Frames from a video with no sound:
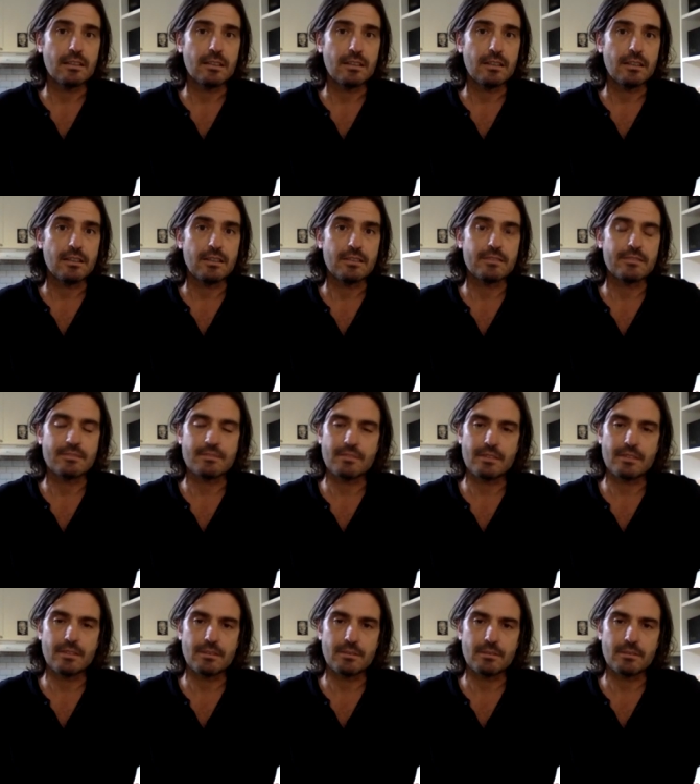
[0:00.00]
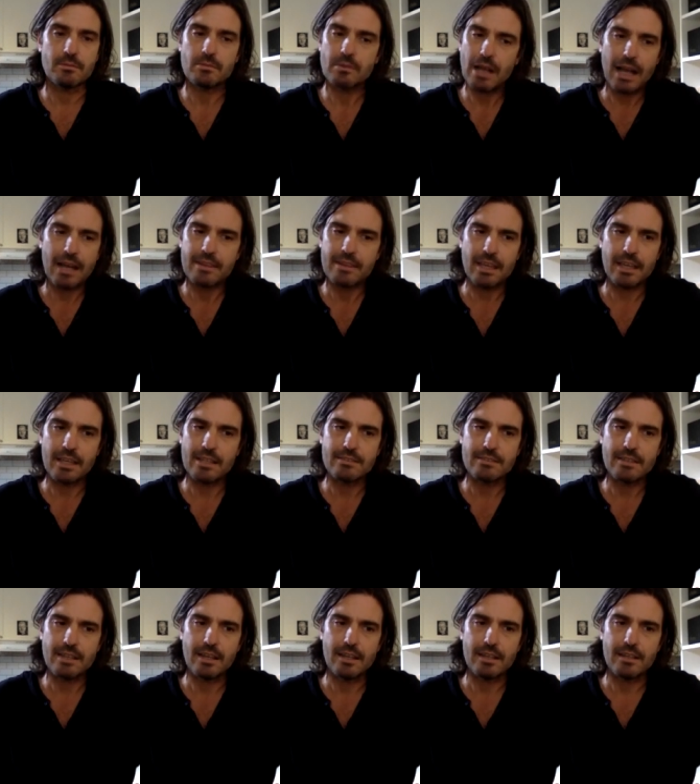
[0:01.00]
is i think is
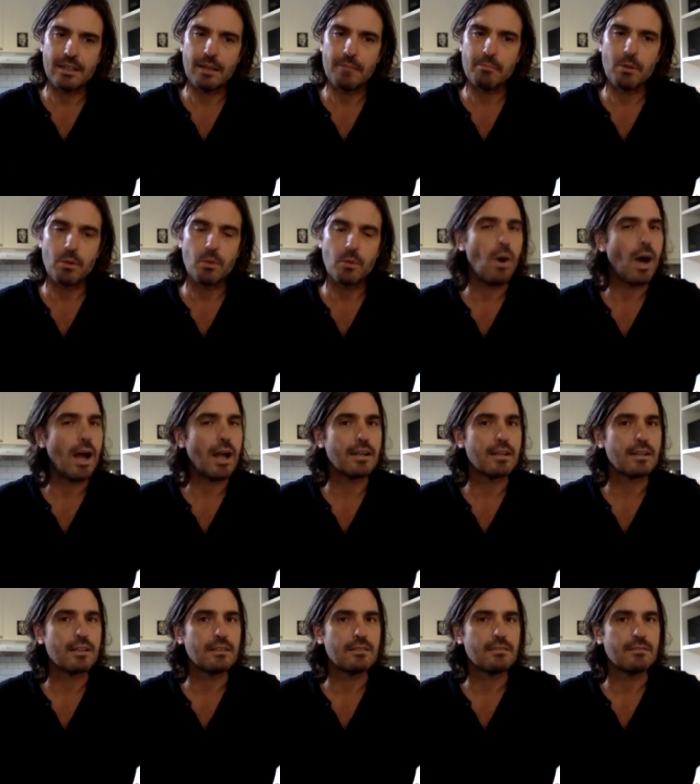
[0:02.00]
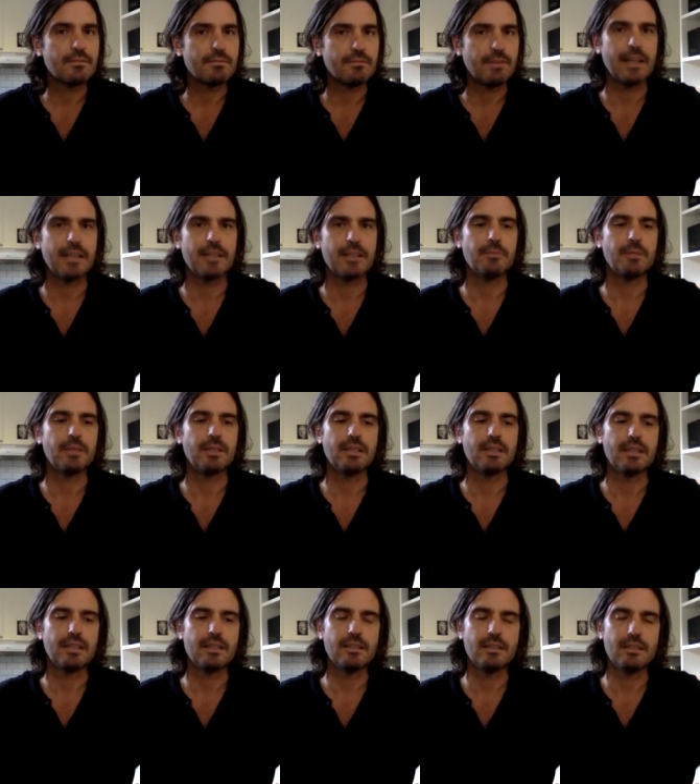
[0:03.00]
the number one
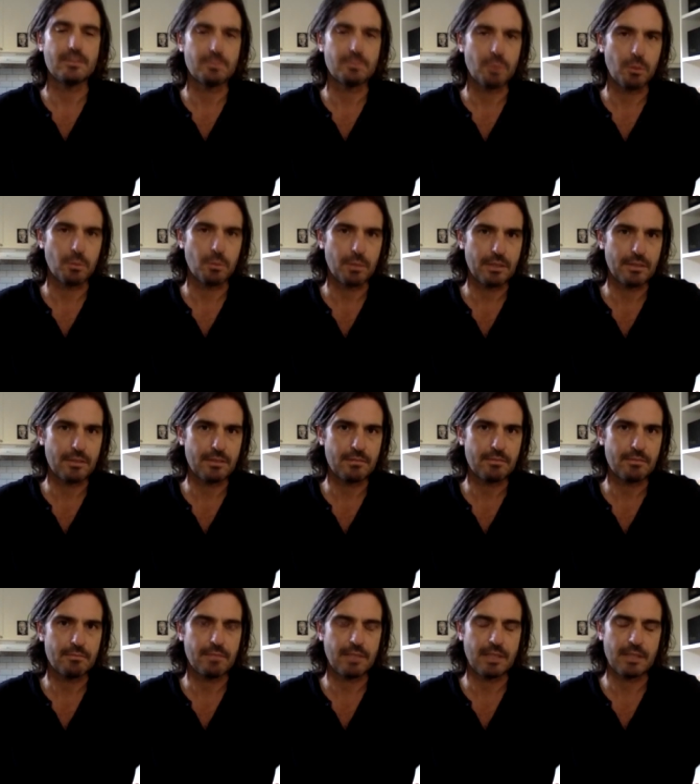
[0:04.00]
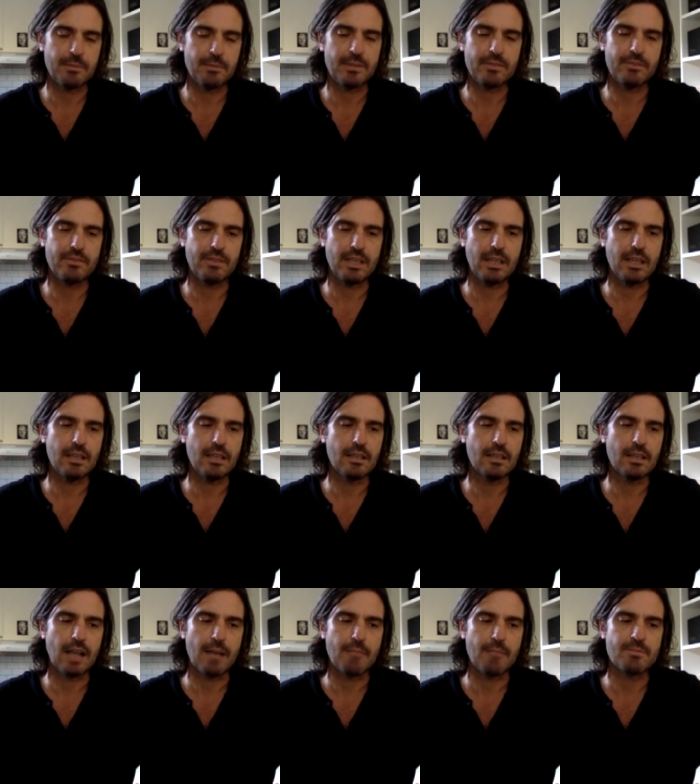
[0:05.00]
vitamin in this moment vitamin C
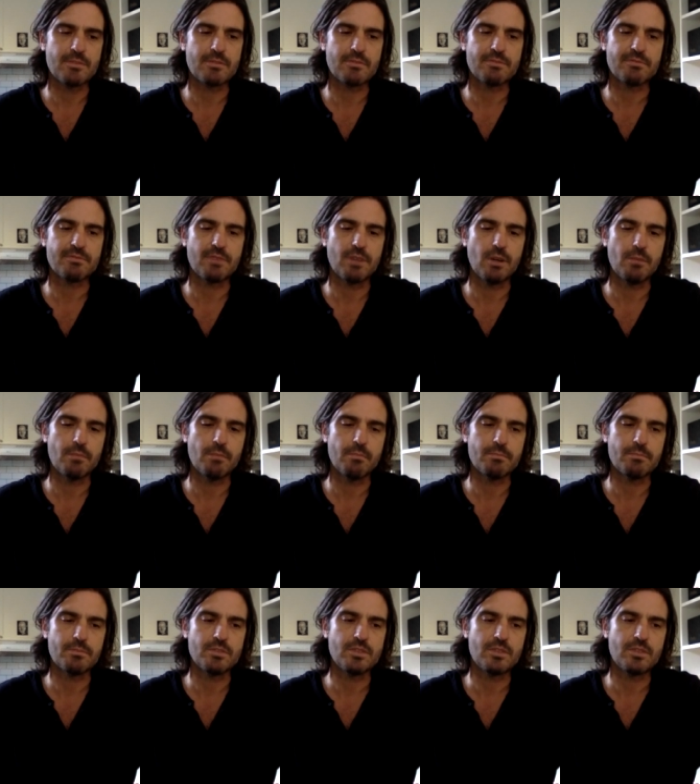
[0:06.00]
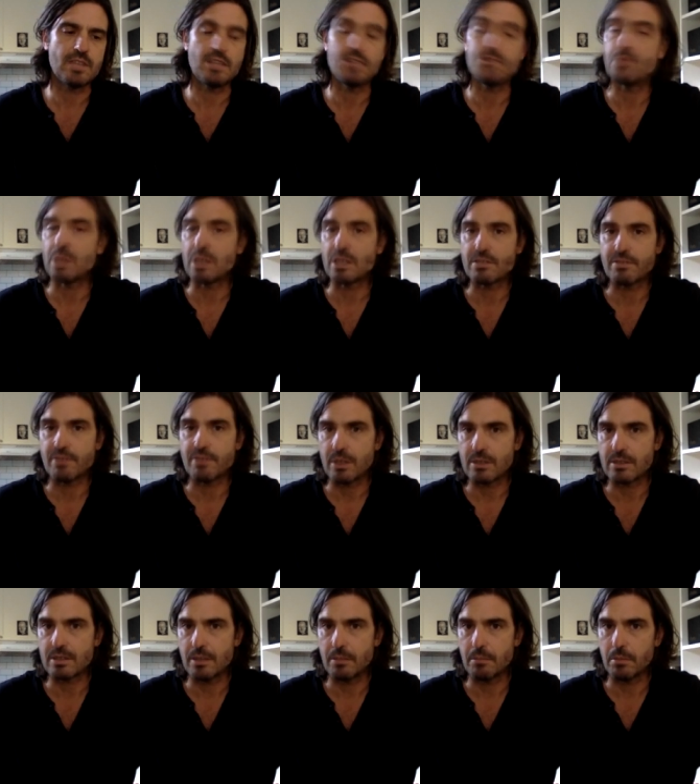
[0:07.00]
comes from citrus, for
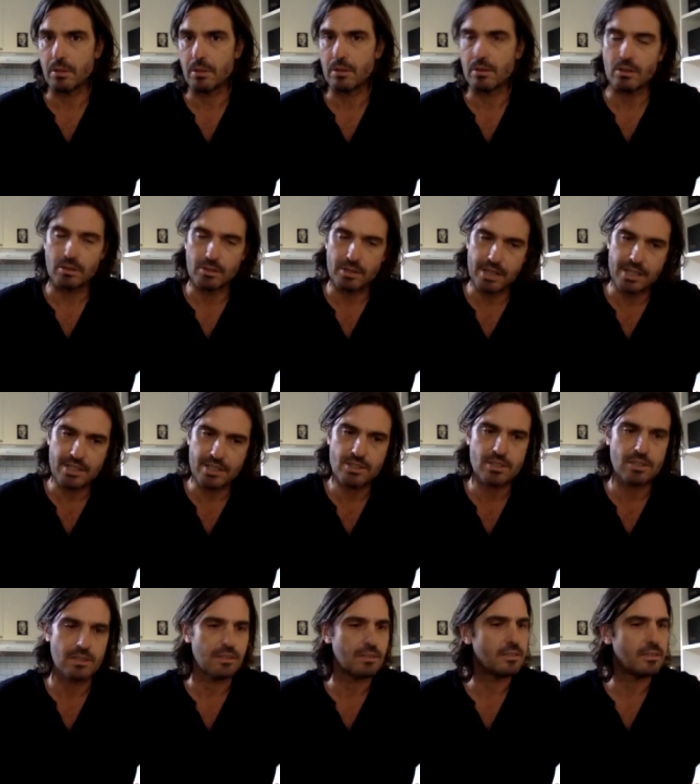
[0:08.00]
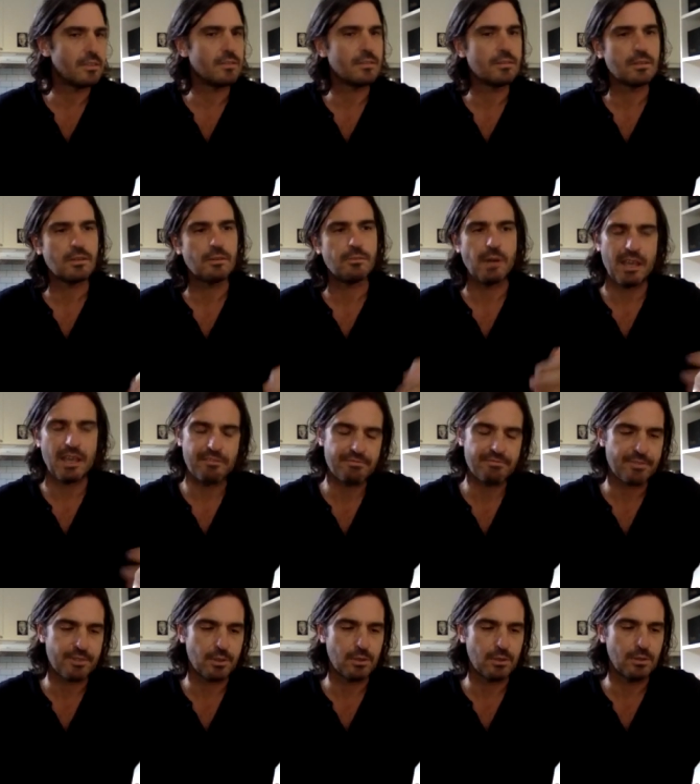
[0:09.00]
example, orange or
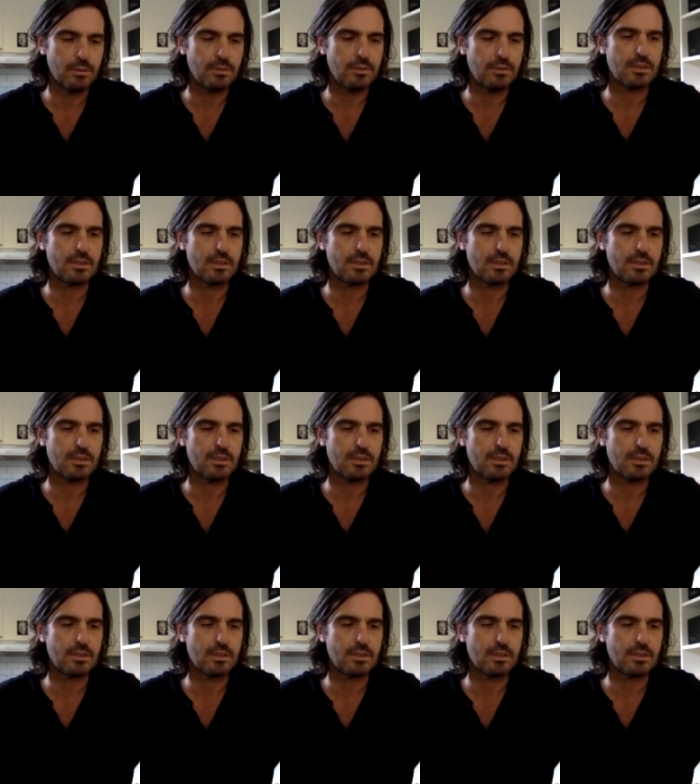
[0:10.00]
grapefruit,